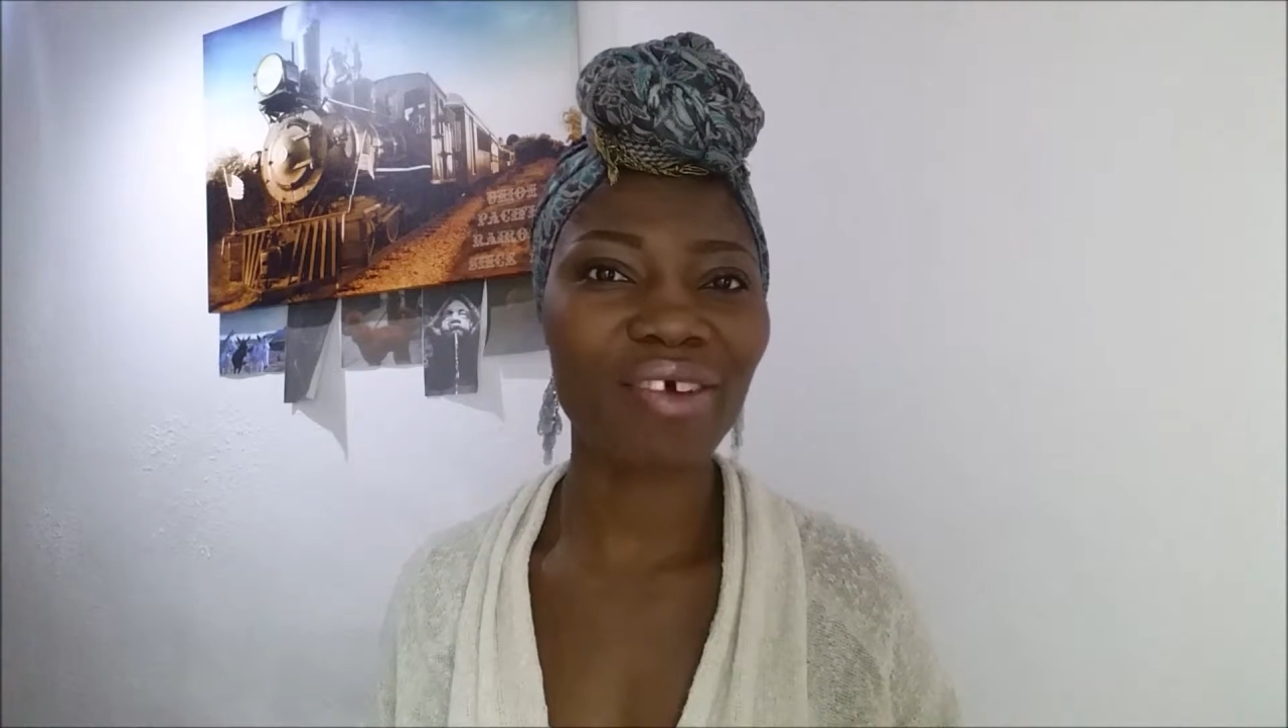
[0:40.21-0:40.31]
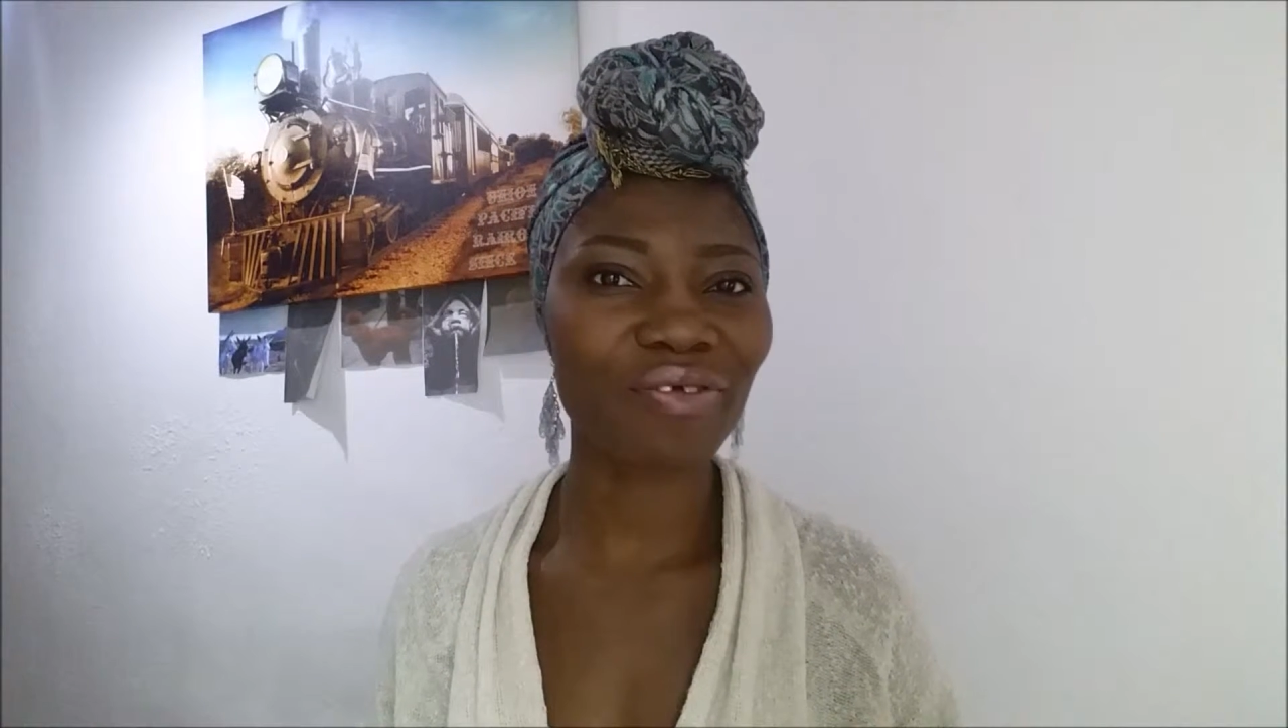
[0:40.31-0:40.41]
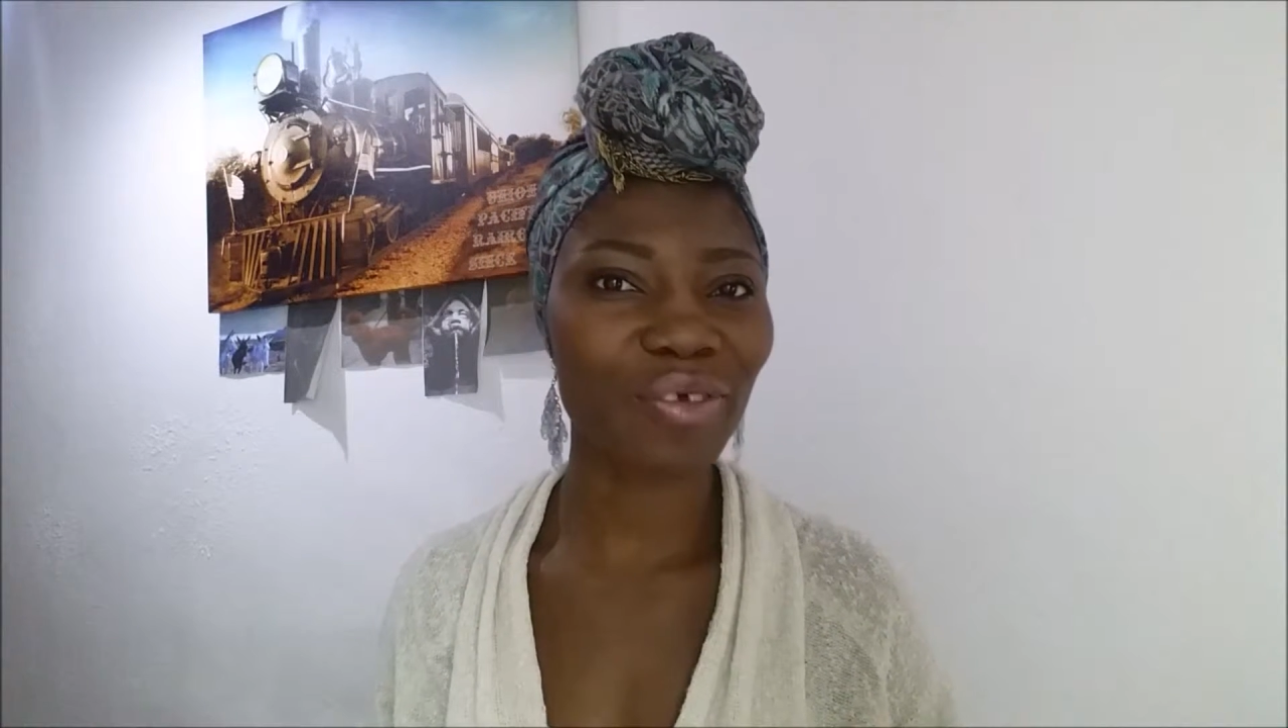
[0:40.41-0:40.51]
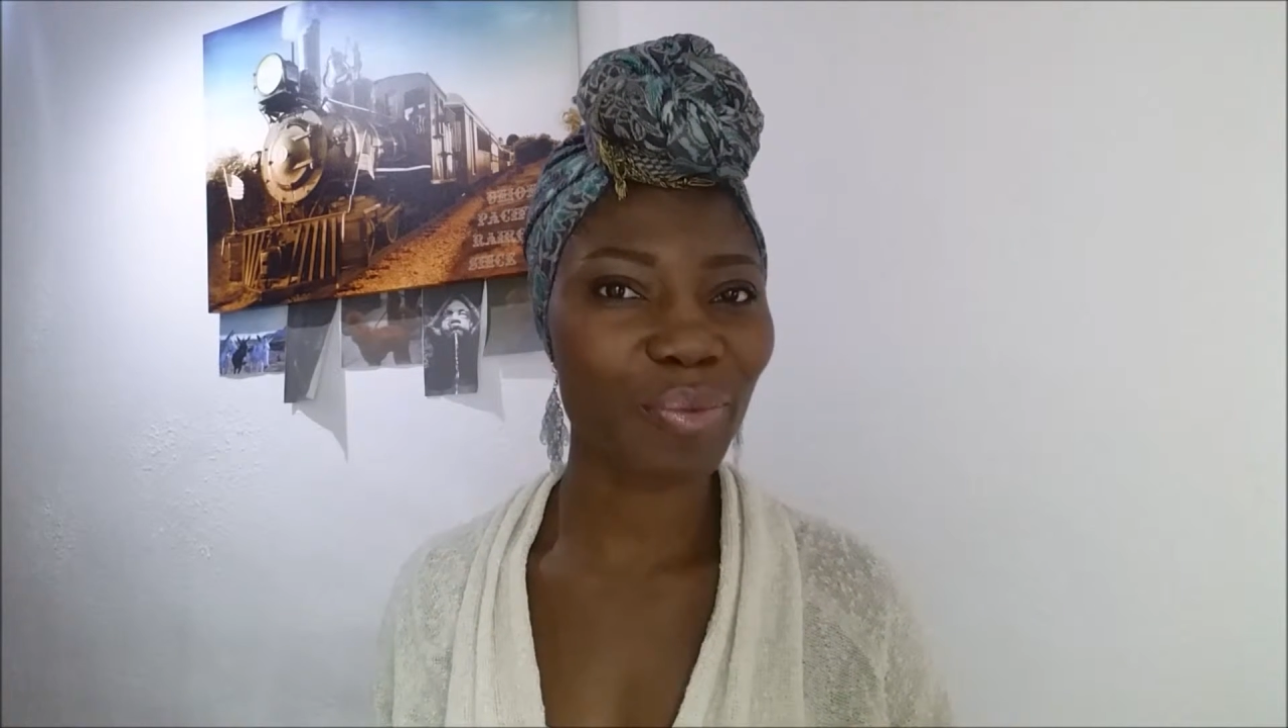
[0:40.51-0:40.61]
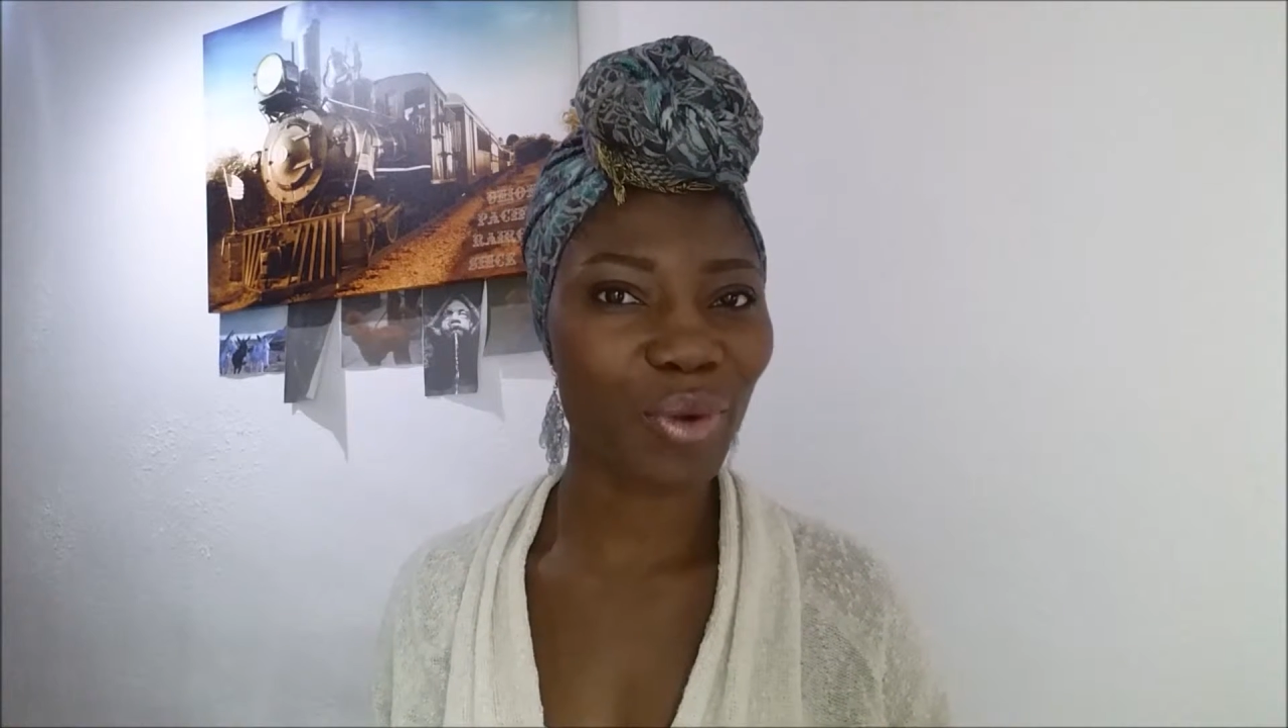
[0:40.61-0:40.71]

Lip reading: every